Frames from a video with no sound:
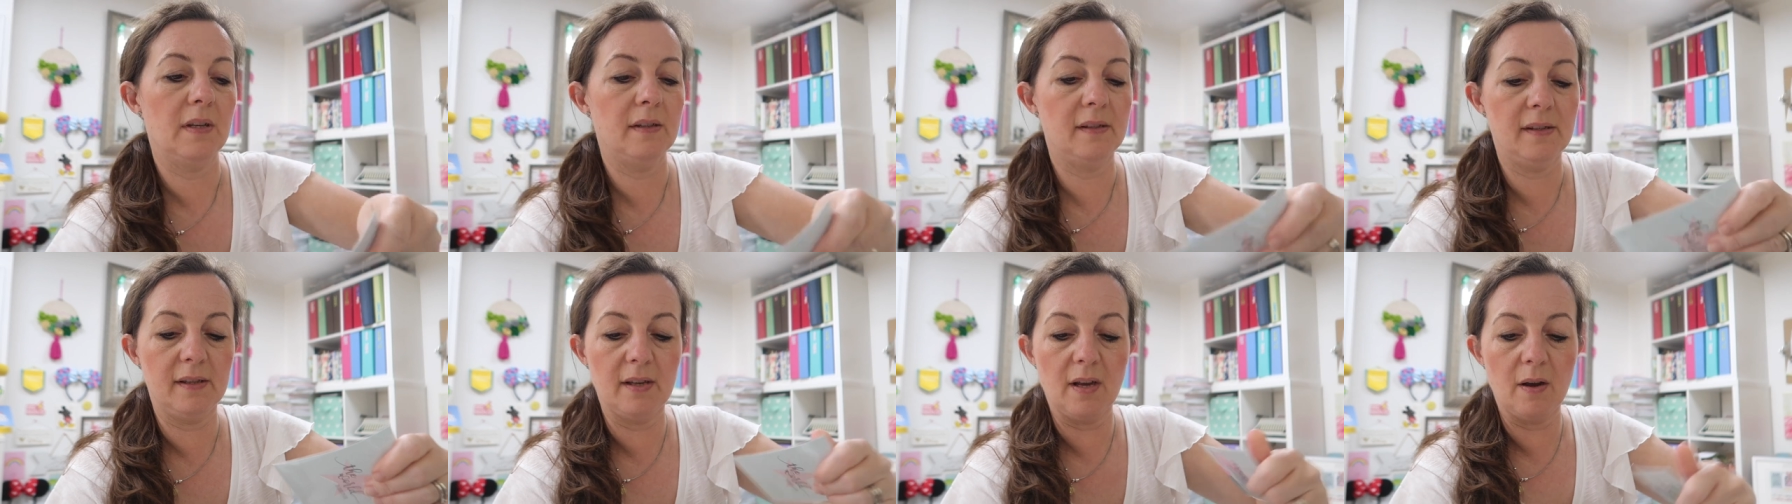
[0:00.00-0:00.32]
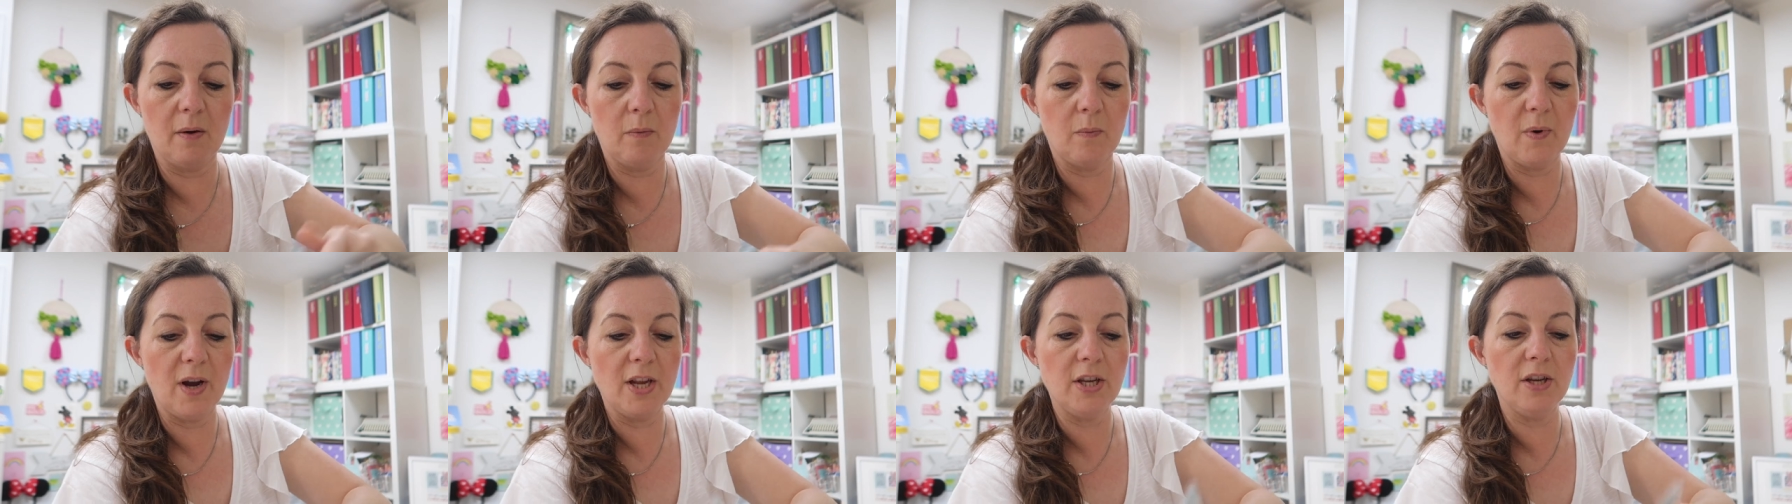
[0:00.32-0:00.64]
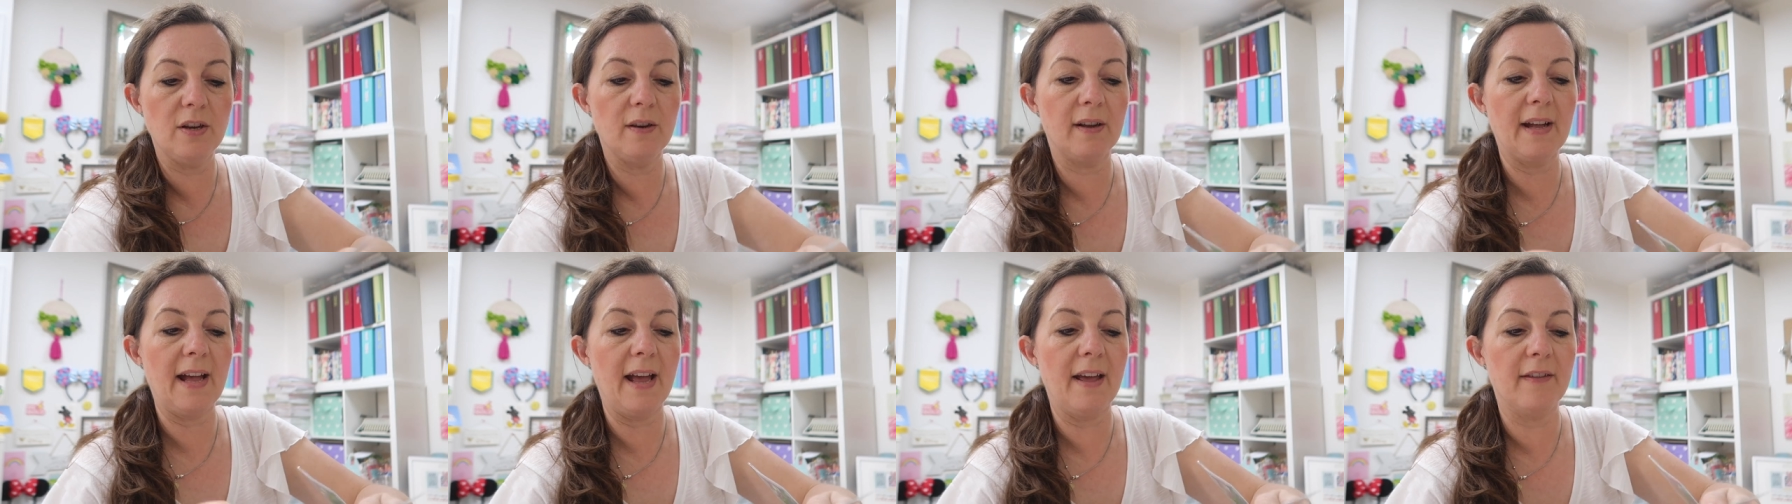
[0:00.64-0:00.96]
So
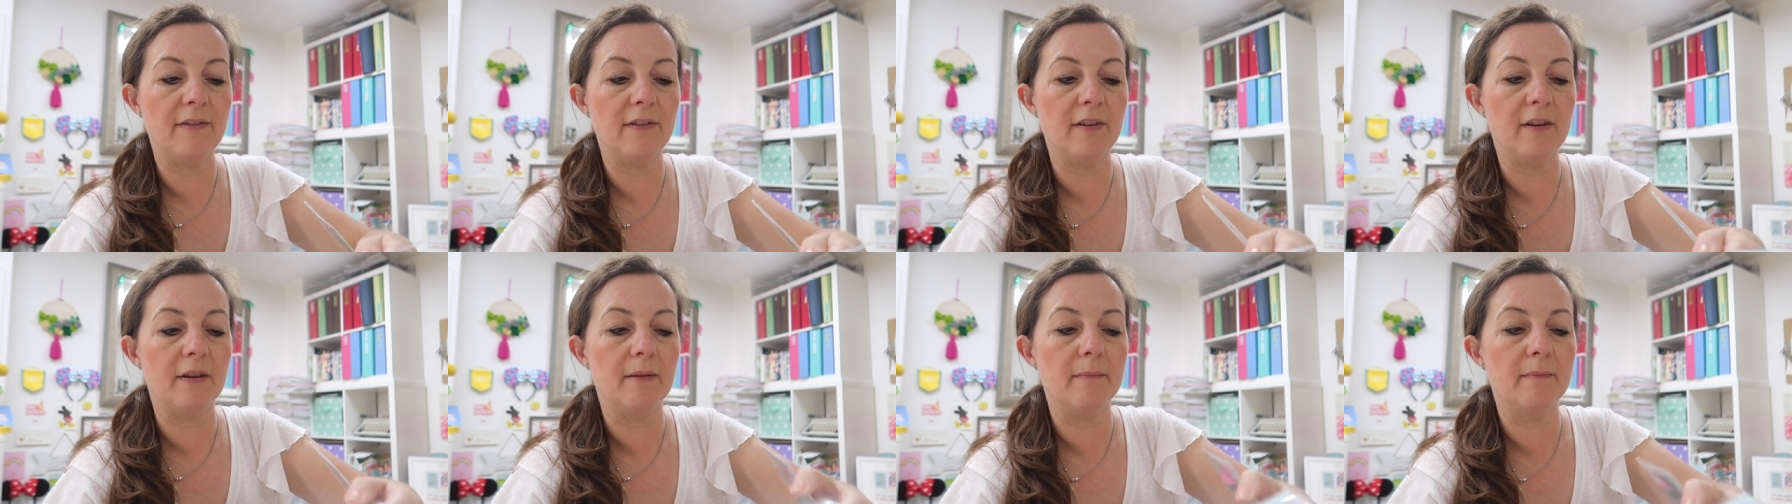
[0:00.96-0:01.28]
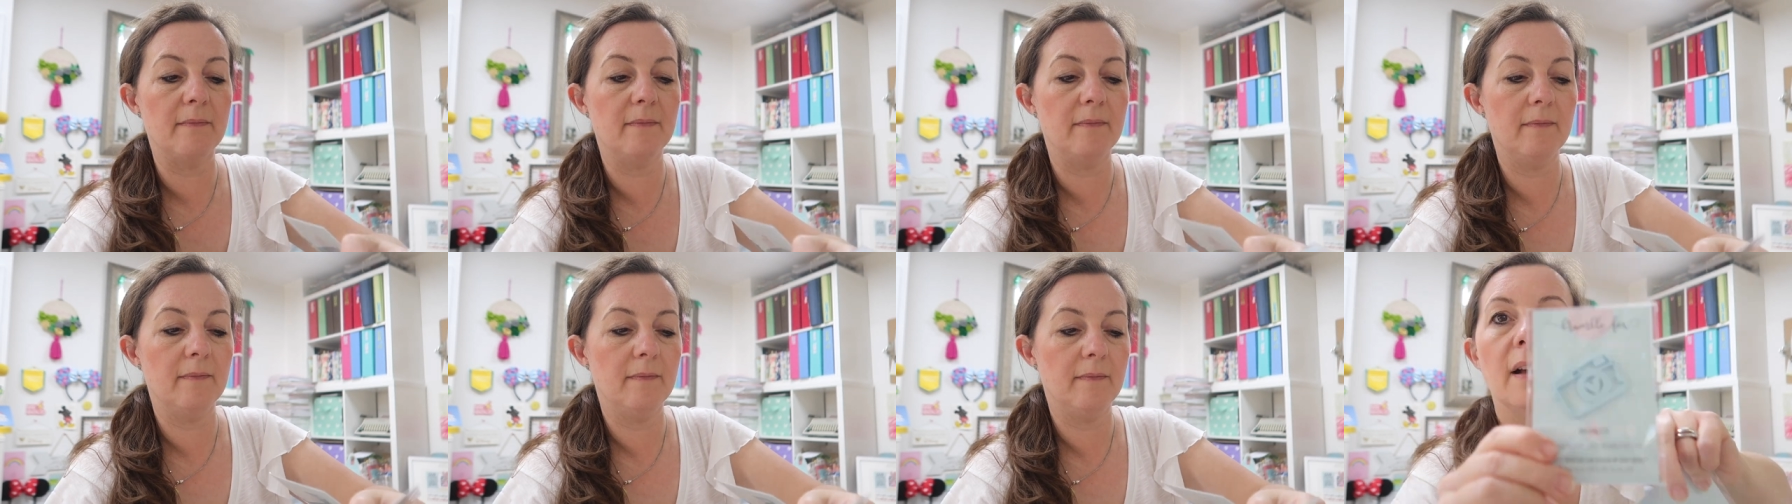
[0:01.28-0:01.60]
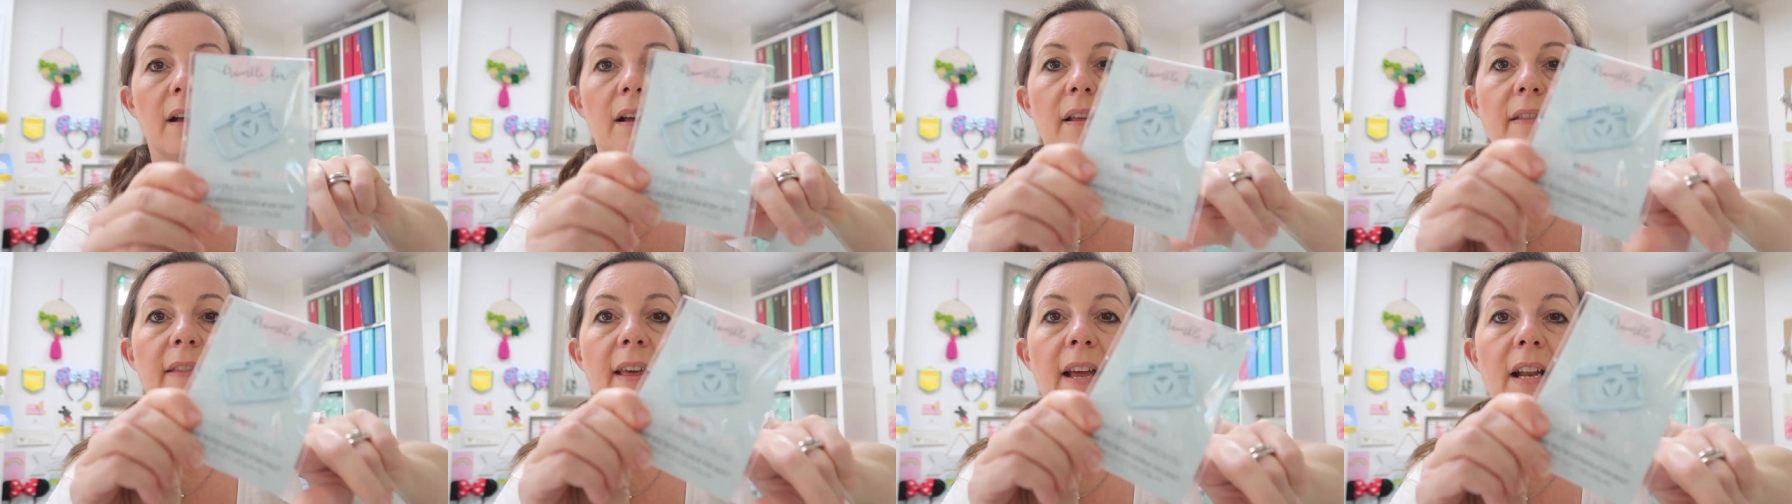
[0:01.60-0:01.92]
when you get them,
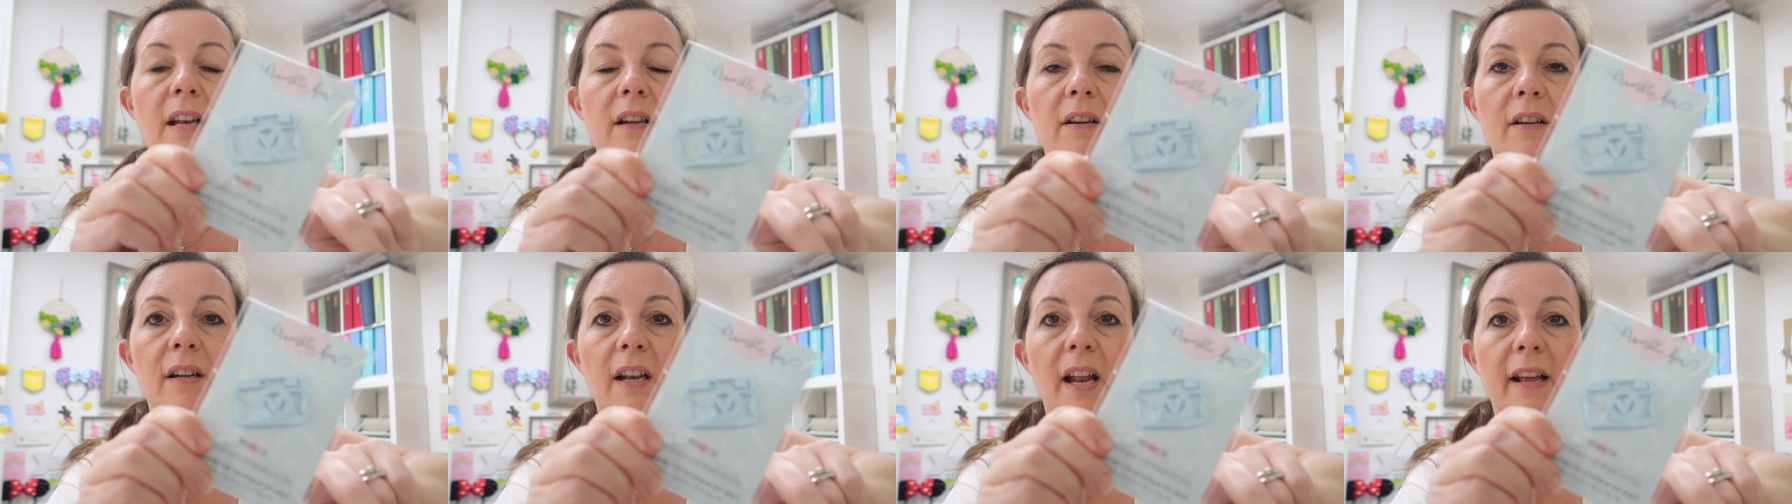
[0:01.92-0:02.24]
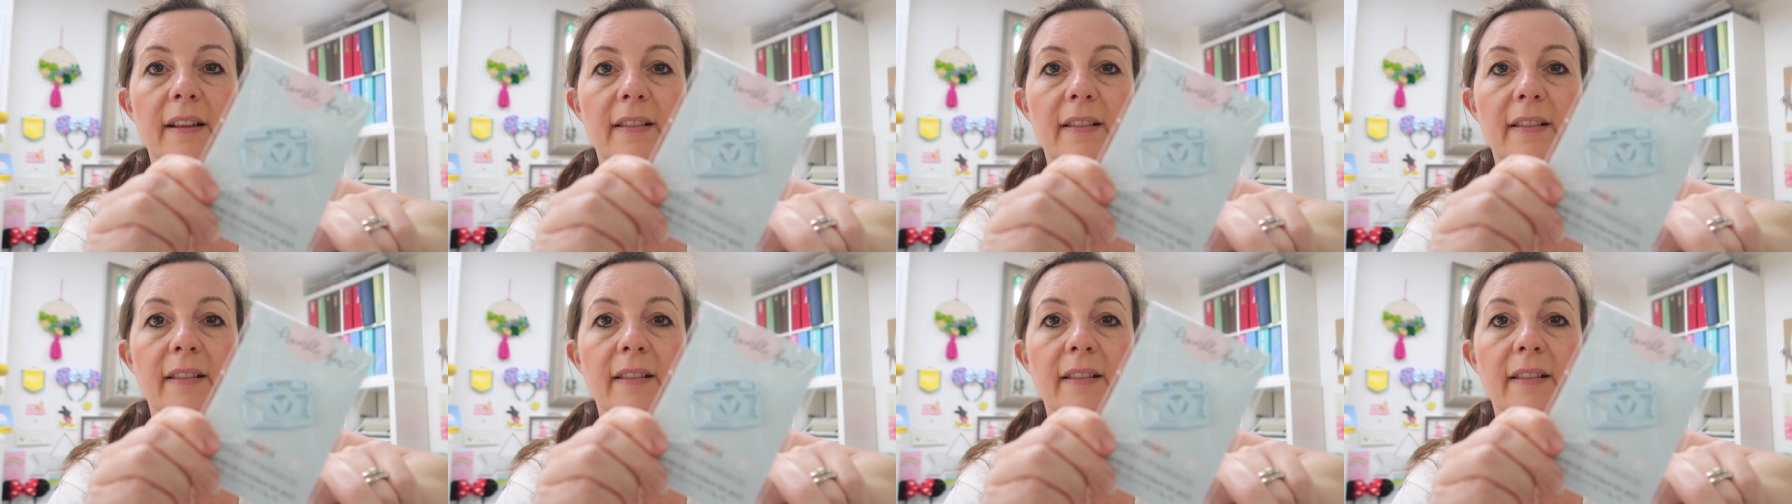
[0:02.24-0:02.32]
they look